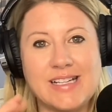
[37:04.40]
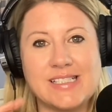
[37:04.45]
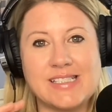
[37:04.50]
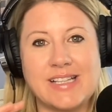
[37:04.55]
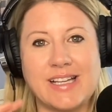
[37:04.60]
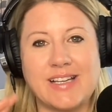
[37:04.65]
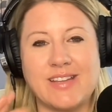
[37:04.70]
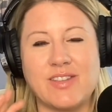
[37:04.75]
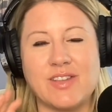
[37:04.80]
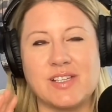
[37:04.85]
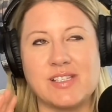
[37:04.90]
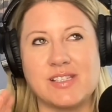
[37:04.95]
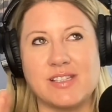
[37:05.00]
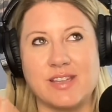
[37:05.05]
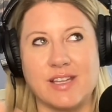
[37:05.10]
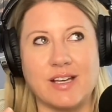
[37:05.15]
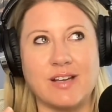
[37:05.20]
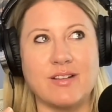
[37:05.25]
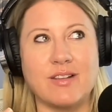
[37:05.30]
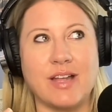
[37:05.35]
Like this
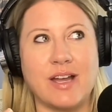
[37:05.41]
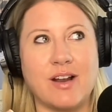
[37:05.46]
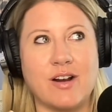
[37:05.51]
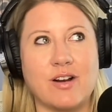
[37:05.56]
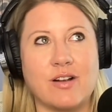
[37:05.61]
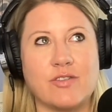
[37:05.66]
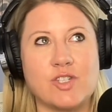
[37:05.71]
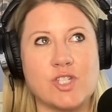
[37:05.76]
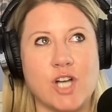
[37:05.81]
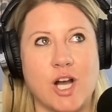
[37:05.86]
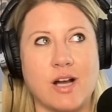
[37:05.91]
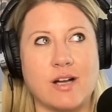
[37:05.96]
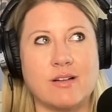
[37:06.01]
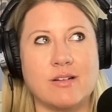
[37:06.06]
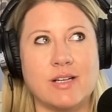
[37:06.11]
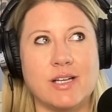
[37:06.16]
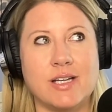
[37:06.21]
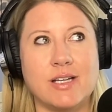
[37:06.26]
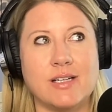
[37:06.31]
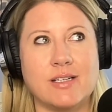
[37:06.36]
thick layer of
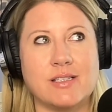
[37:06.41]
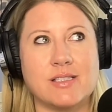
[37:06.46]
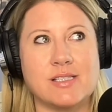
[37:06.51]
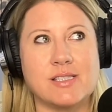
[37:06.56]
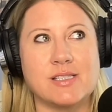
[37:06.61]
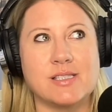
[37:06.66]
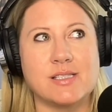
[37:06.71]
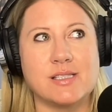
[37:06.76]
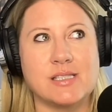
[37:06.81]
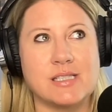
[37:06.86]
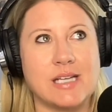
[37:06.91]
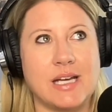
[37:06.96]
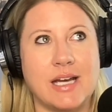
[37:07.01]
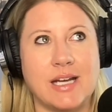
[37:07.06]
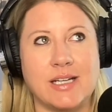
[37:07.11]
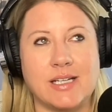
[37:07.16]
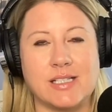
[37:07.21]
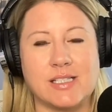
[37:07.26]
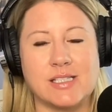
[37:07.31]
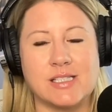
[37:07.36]
chocolate,
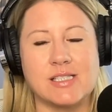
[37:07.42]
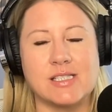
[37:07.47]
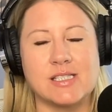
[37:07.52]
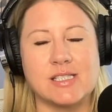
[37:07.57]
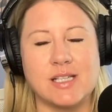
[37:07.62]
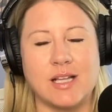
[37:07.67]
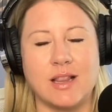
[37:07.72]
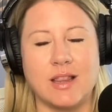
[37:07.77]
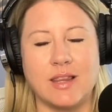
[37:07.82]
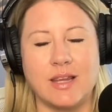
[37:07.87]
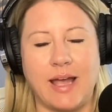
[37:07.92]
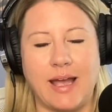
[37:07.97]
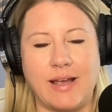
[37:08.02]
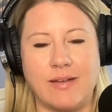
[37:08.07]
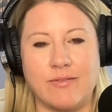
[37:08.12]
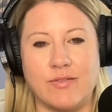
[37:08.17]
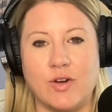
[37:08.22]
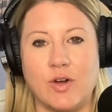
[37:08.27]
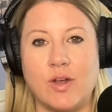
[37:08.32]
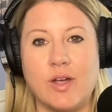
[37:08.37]
and it's
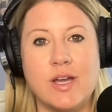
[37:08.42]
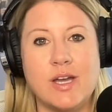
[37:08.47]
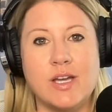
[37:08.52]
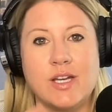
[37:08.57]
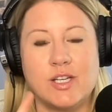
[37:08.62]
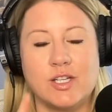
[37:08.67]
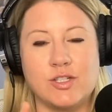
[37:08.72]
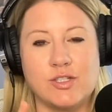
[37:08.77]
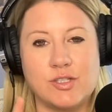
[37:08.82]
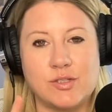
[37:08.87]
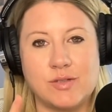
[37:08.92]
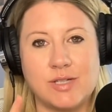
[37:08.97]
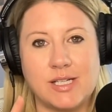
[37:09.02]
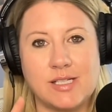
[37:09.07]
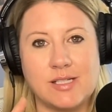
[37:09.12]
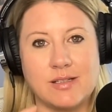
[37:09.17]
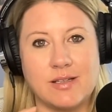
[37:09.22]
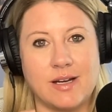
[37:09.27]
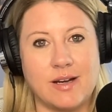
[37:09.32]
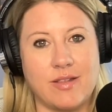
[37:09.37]
delightful. You do need
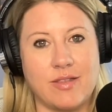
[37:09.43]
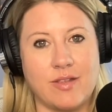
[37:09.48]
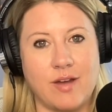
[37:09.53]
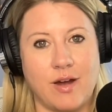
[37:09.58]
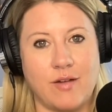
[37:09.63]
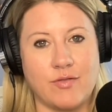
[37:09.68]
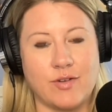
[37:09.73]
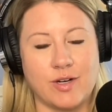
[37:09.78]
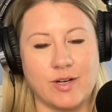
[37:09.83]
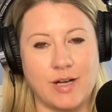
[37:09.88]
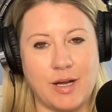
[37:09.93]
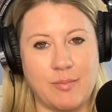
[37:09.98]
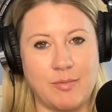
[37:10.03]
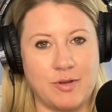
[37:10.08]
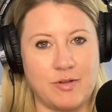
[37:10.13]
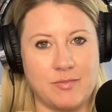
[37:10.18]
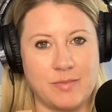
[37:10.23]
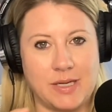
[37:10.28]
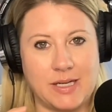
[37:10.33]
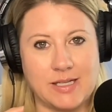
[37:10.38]
to let it thaw for a couple
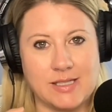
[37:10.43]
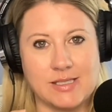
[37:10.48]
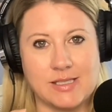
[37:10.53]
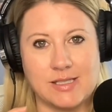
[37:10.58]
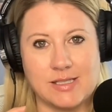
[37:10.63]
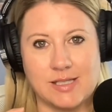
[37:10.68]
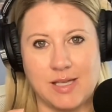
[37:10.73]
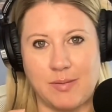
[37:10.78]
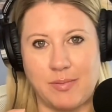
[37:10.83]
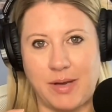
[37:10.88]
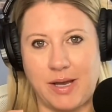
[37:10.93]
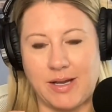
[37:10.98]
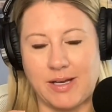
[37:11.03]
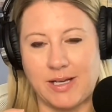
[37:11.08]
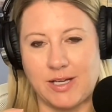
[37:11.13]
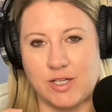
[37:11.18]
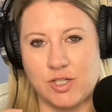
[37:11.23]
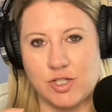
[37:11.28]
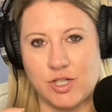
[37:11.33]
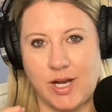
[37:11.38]
of minutes because they pack
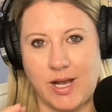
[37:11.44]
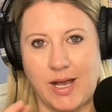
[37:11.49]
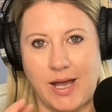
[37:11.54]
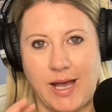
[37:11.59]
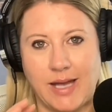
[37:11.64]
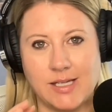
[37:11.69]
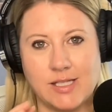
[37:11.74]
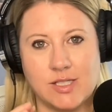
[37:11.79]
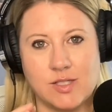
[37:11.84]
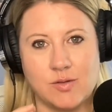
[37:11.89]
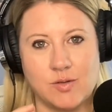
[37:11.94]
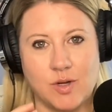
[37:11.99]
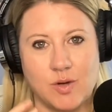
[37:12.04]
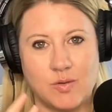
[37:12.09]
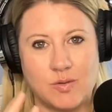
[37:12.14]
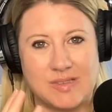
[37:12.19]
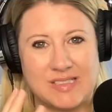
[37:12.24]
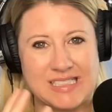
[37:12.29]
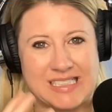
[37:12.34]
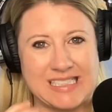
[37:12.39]
it in dry ice, so
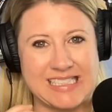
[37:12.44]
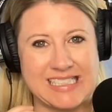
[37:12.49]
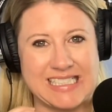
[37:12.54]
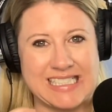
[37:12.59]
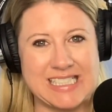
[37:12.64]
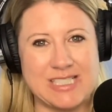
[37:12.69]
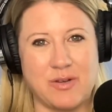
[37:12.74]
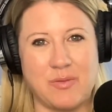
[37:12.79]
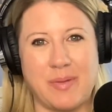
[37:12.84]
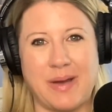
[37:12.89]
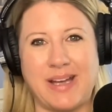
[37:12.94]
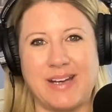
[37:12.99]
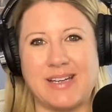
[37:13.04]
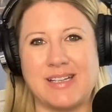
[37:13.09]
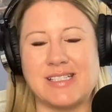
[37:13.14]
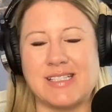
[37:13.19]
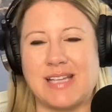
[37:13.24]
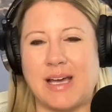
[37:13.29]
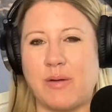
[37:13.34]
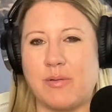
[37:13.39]
don't bite
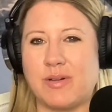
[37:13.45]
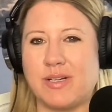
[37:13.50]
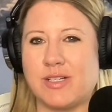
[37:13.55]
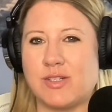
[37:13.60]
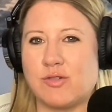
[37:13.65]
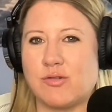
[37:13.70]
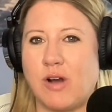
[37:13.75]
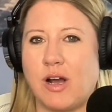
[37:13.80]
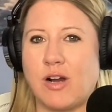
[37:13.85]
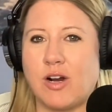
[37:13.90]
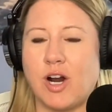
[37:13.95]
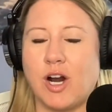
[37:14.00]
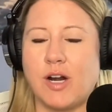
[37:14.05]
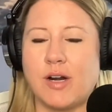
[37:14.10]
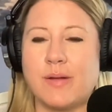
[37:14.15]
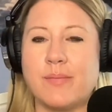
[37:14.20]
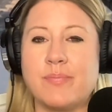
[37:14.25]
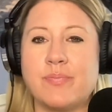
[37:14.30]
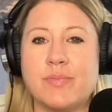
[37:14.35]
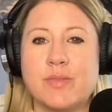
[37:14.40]
into that when it's rock
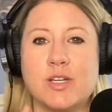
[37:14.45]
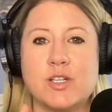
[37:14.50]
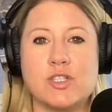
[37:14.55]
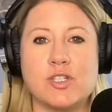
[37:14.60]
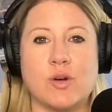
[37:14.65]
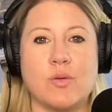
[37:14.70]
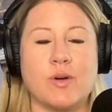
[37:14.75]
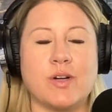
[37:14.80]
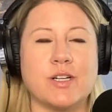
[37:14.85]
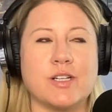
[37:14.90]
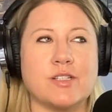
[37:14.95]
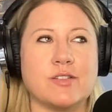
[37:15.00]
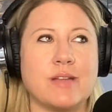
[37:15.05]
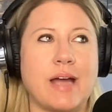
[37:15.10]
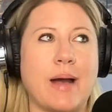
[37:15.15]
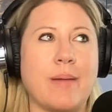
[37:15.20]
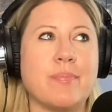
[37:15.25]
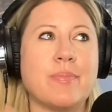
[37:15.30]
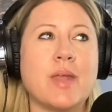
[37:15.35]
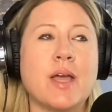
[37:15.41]
hard. Don't want to do
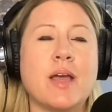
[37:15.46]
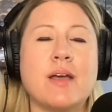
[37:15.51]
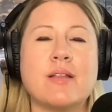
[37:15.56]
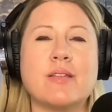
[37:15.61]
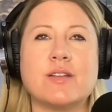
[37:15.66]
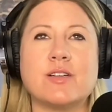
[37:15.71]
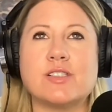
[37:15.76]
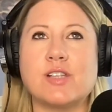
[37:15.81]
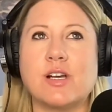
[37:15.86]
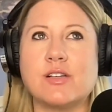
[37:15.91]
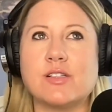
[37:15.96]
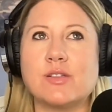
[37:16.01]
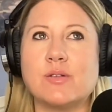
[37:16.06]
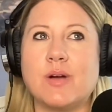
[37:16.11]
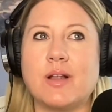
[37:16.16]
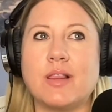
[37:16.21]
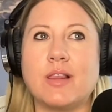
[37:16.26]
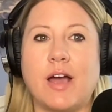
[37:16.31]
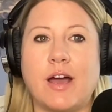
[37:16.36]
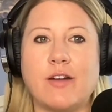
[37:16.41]
that. There's also
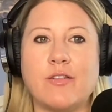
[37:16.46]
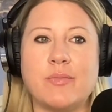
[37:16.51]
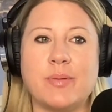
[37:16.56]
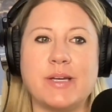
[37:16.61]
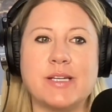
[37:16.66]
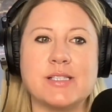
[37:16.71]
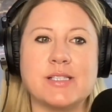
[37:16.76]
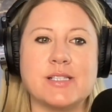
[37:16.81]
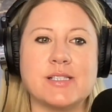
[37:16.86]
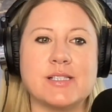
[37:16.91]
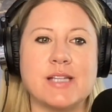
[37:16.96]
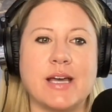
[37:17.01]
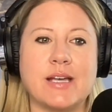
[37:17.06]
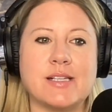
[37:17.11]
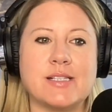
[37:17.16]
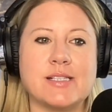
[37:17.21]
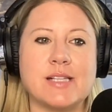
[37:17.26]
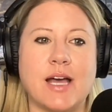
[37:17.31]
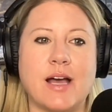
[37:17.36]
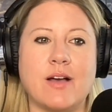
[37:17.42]
a lot of places that
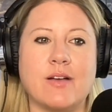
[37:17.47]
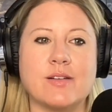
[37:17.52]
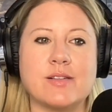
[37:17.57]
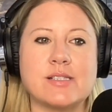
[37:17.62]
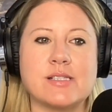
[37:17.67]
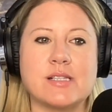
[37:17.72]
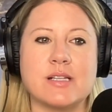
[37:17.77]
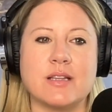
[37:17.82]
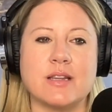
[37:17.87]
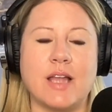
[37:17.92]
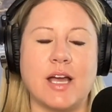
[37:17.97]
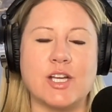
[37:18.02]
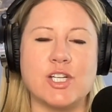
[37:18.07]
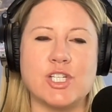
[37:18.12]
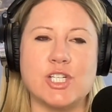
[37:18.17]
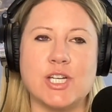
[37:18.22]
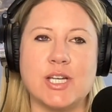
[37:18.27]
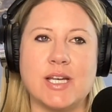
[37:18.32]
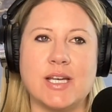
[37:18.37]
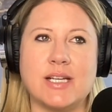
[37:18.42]
sell
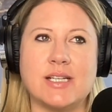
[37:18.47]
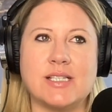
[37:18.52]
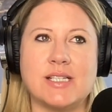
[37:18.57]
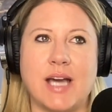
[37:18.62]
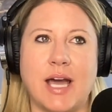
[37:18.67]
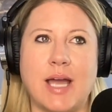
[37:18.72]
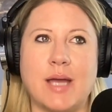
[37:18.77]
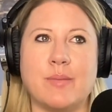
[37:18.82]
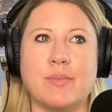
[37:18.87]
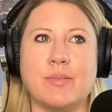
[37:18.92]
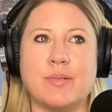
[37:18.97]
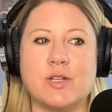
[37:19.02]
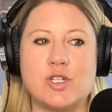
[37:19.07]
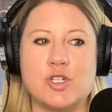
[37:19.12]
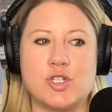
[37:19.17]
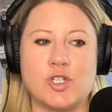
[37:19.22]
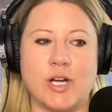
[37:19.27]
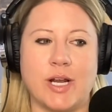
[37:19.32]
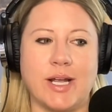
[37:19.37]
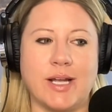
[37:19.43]
slushy type
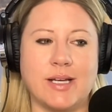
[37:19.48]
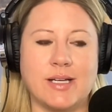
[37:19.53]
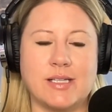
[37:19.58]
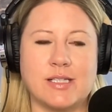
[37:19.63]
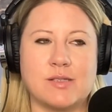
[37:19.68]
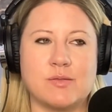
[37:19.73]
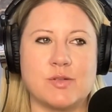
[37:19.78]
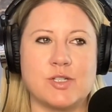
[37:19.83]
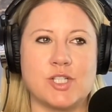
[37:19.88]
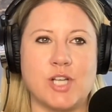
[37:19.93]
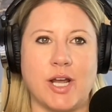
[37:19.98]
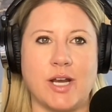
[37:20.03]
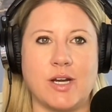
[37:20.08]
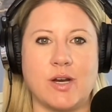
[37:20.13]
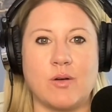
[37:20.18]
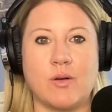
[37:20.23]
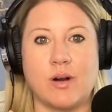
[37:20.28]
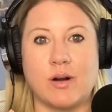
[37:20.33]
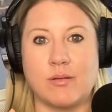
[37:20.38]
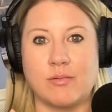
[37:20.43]
drinks, which I
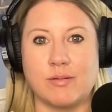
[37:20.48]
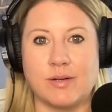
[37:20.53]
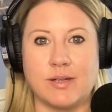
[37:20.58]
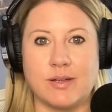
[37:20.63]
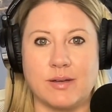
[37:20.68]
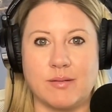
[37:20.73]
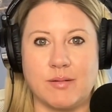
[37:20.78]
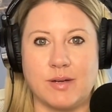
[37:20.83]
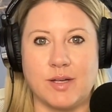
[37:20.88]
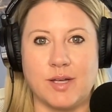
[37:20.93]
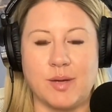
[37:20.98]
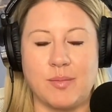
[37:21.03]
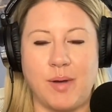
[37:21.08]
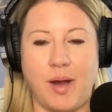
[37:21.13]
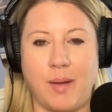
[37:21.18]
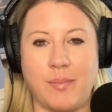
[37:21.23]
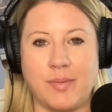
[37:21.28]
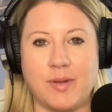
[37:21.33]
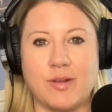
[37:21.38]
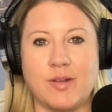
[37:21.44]
know are really, really
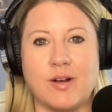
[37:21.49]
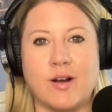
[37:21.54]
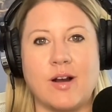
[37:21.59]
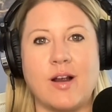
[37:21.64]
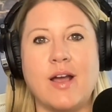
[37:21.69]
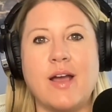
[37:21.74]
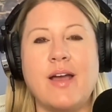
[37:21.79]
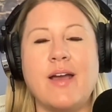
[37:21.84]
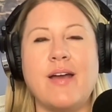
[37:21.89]
popular.